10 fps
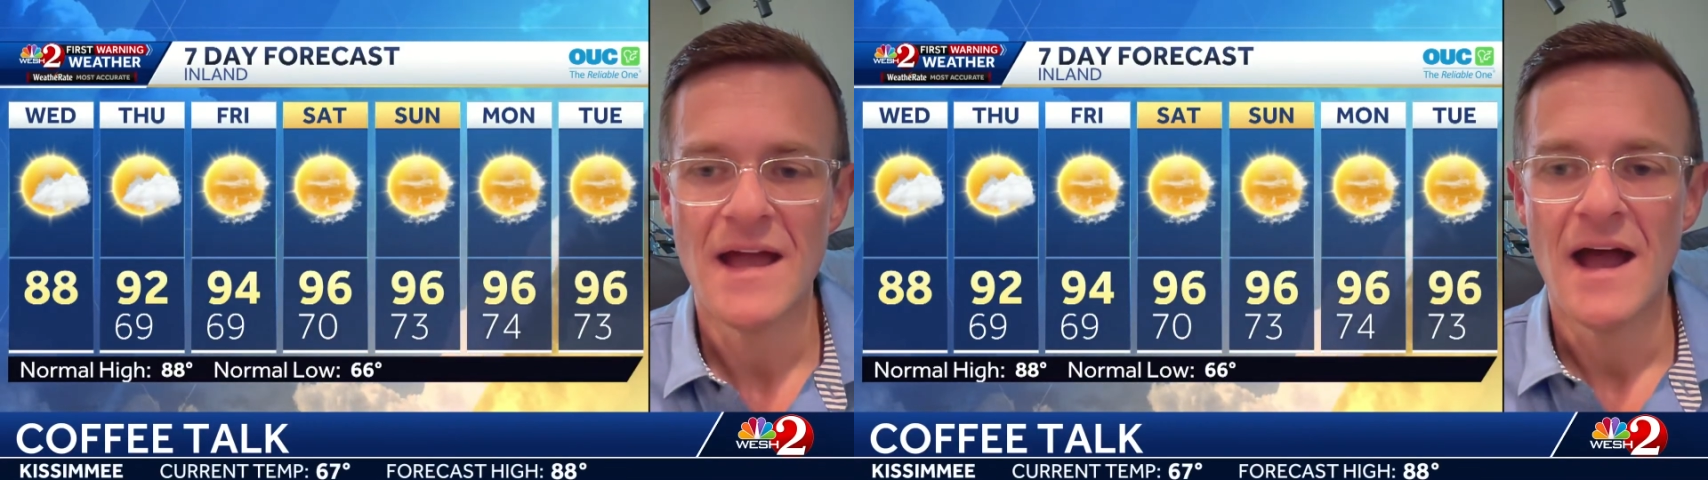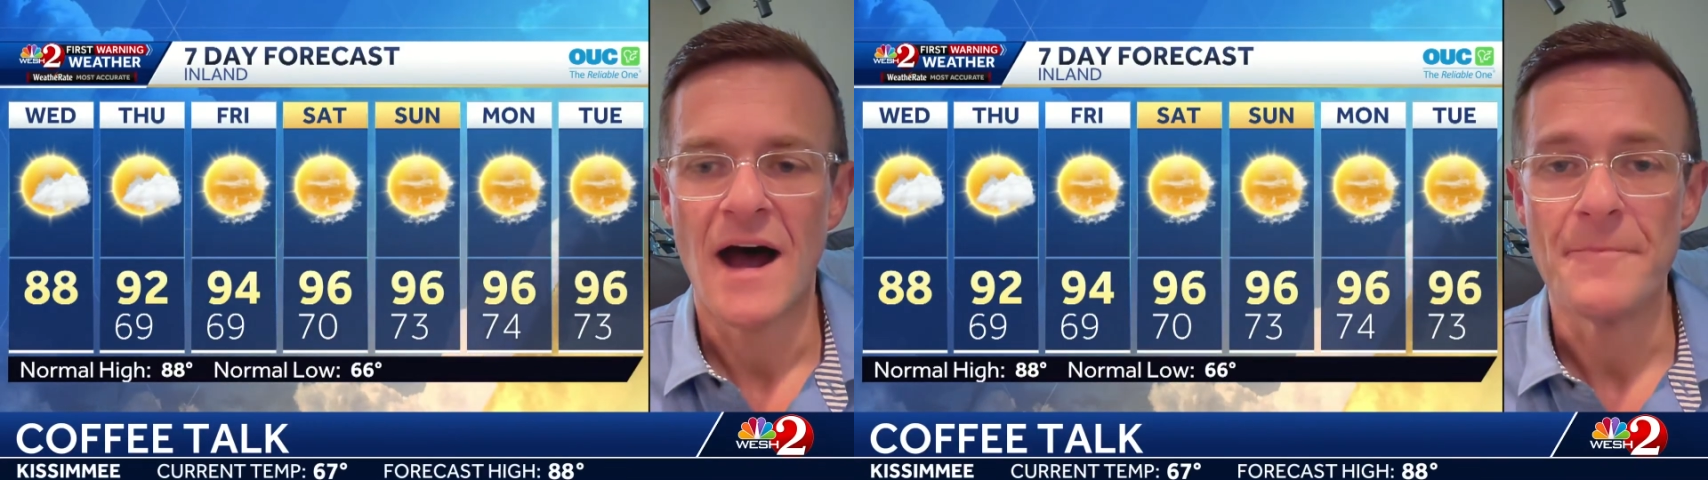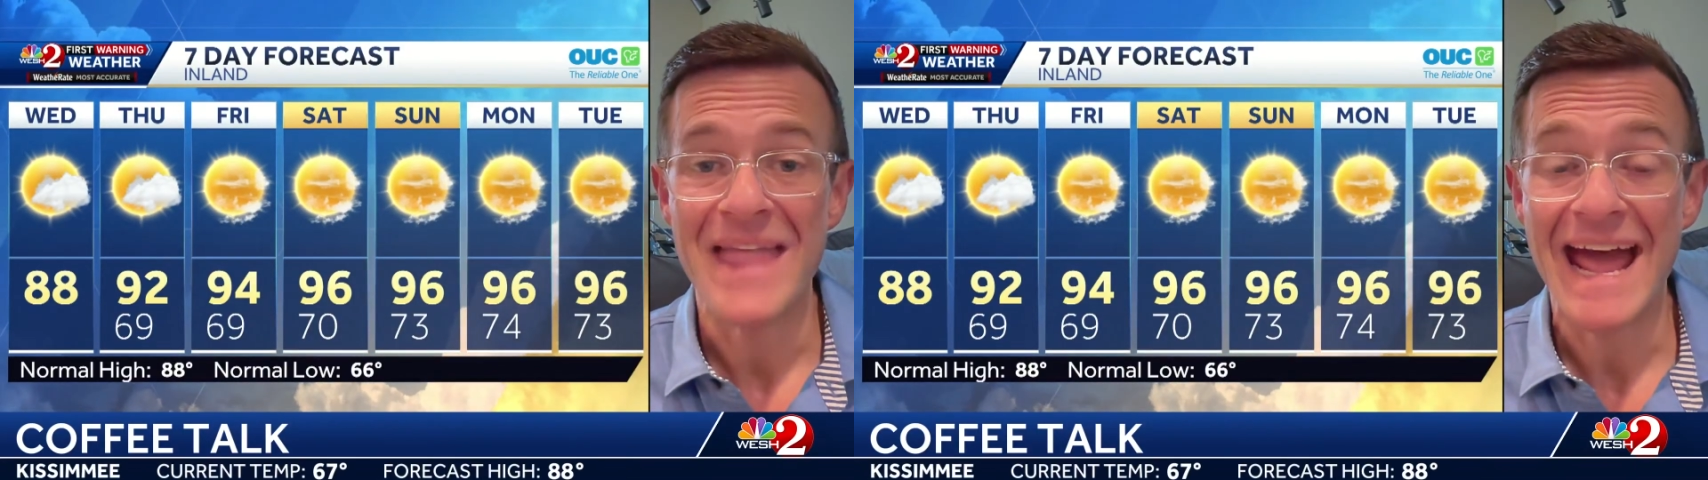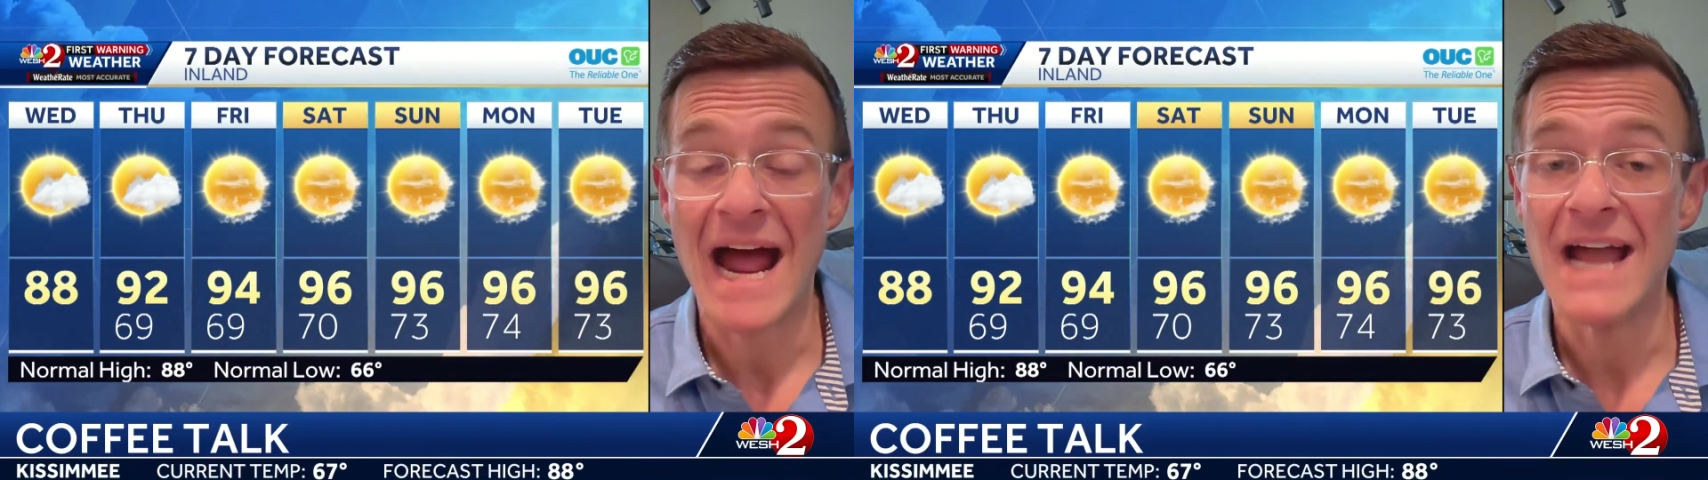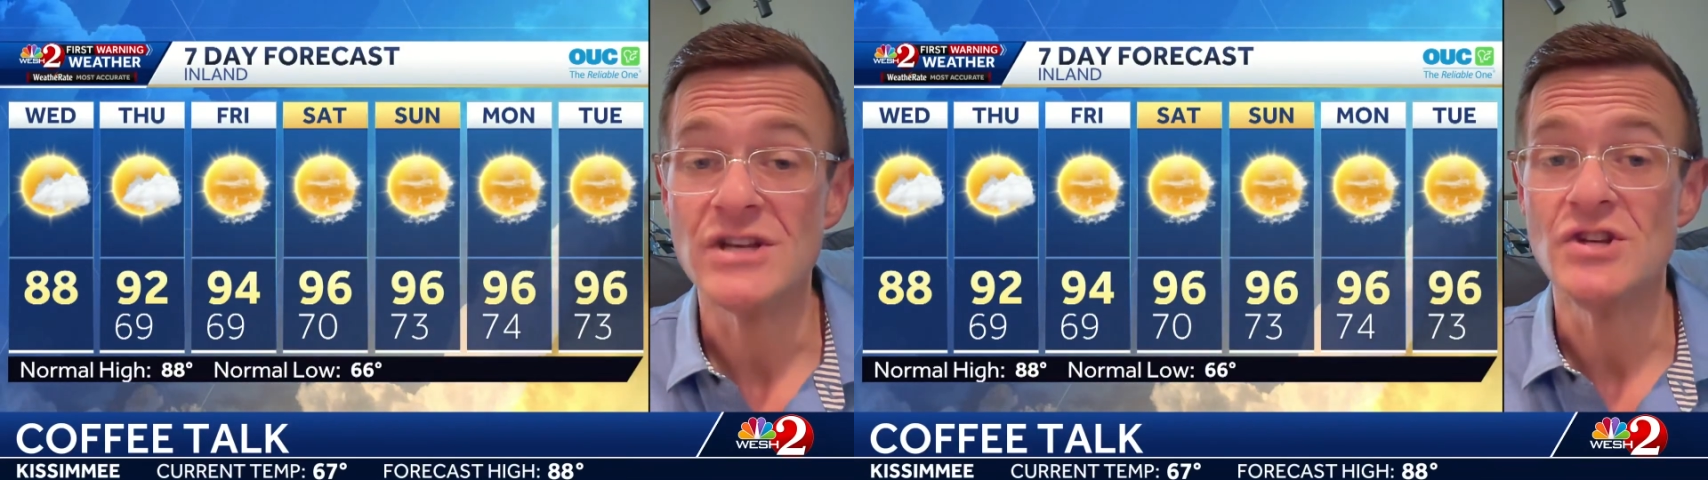And
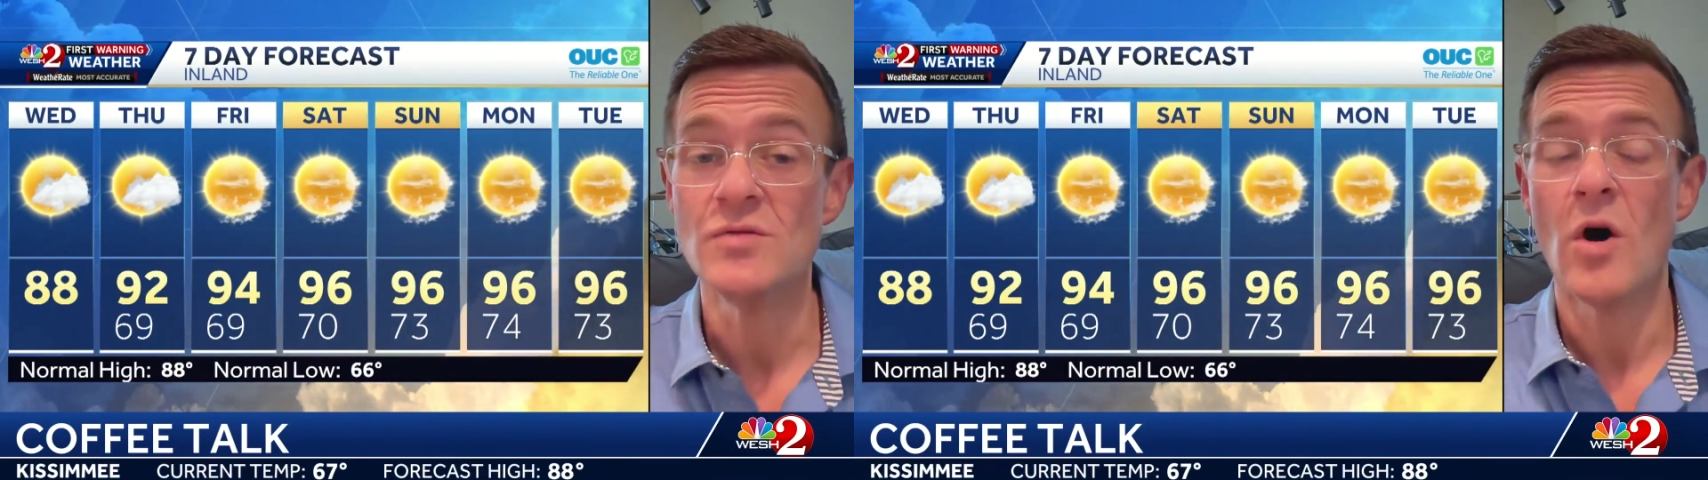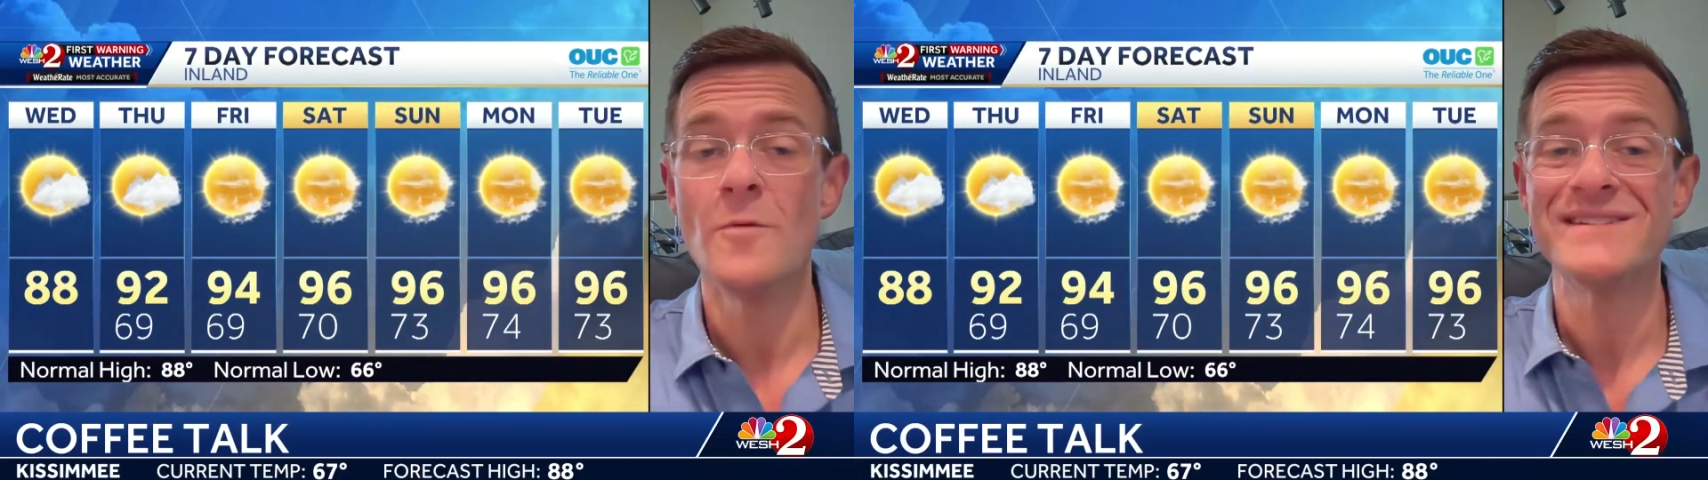I do hope